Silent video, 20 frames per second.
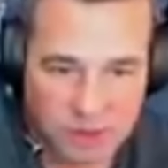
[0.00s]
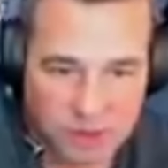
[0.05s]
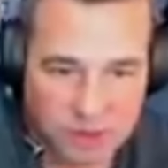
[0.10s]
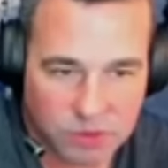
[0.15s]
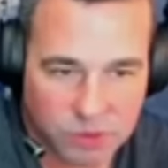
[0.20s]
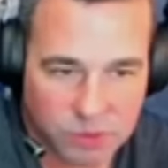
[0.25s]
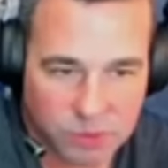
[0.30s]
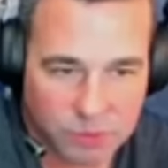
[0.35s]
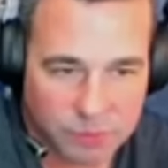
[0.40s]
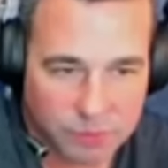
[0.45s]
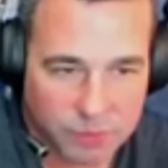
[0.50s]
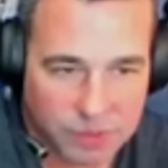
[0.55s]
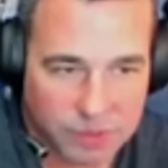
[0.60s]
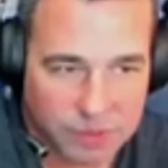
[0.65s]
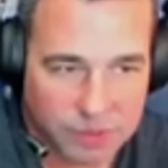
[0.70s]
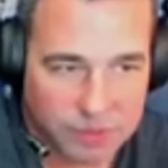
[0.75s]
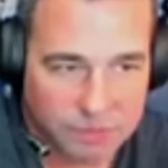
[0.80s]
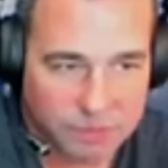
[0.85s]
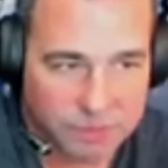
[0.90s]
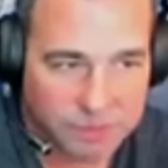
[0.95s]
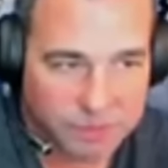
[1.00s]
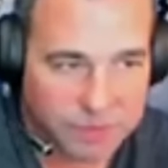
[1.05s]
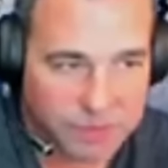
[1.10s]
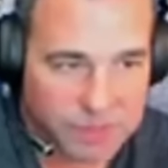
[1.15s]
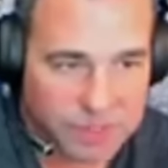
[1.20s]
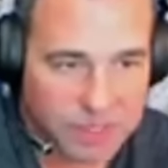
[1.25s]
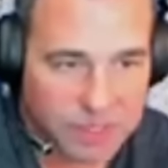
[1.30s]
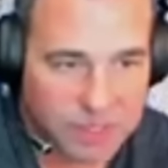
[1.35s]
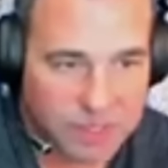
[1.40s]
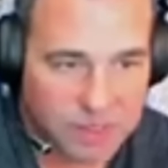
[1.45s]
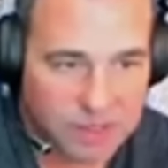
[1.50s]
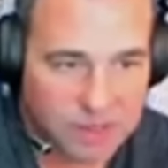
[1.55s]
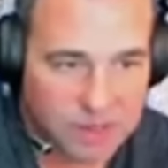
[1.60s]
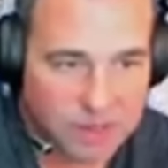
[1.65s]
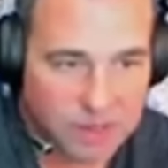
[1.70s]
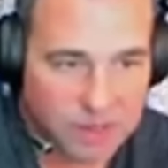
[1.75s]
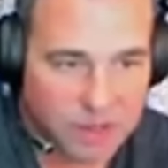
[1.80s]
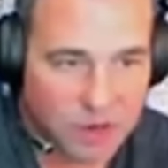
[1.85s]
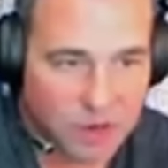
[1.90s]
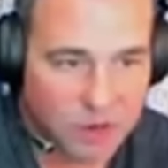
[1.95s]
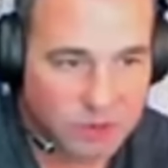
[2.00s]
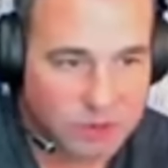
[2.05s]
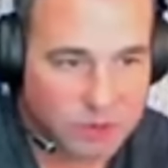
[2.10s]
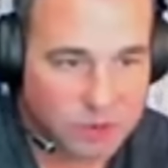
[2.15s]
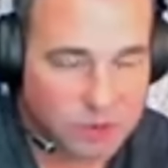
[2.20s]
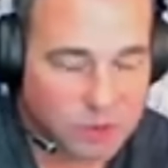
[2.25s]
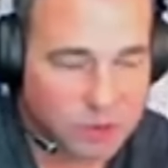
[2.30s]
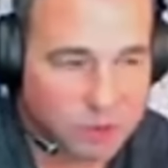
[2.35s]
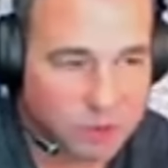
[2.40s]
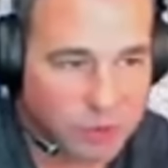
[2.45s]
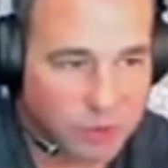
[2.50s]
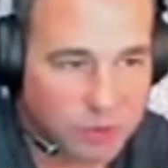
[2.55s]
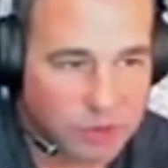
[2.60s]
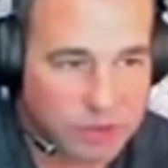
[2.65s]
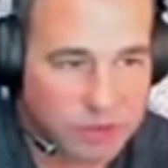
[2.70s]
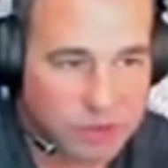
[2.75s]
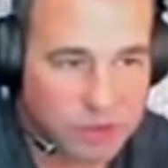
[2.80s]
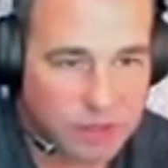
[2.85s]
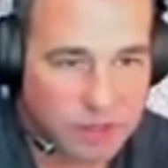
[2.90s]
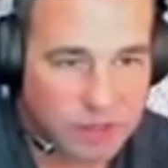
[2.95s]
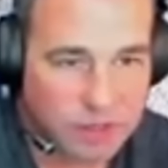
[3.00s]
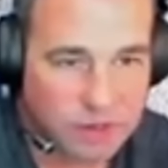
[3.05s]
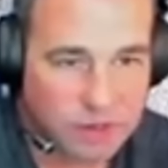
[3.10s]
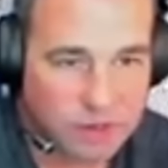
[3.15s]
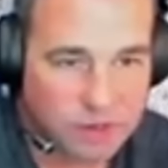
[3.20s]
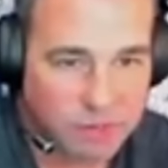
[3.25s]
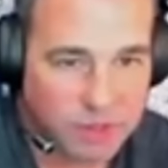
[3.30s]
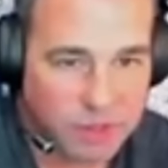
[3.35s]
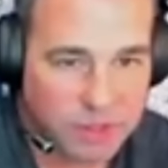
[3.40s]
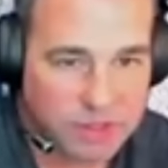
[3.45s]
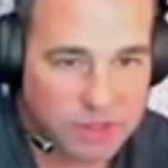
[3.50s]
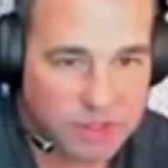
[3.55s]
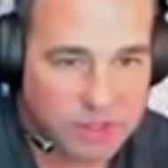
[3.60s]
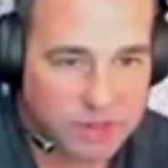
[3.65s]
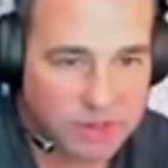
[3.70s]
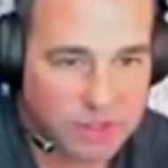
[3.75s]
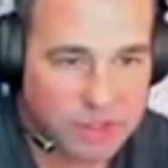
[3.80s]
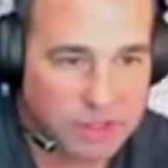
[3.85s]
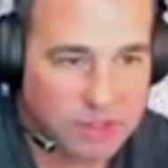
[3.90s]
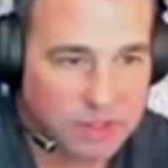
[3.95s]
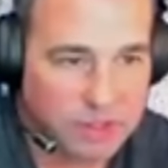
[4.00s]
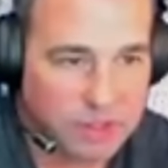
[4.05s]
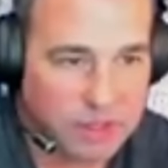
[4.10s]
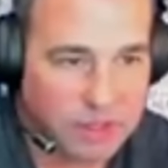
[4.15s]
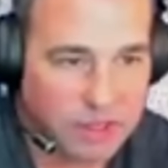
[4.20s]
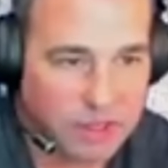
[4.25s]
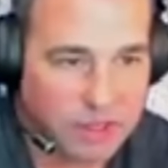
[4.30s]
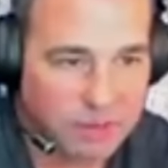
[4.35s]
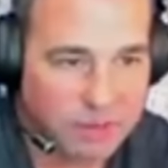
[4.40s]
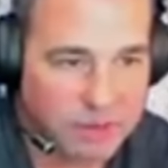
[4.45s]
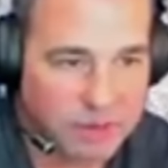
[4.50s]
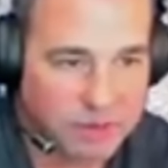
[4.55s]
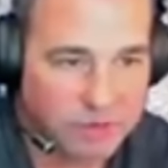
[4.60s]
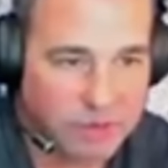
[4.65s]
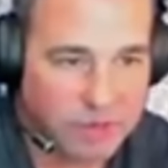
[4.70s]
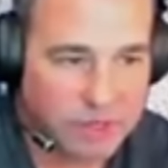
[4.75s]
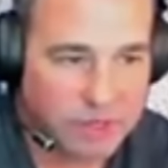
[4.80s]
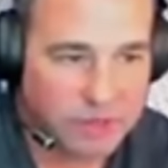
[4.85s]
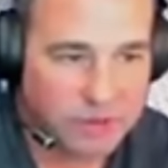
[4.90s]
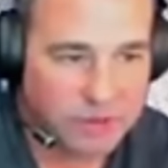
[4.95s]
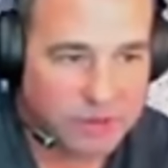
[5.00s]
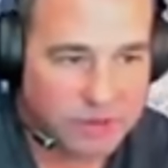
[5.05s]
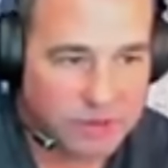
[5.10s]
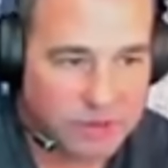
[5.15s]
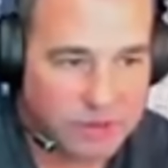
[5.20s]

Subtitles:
group that also supports military and veterans.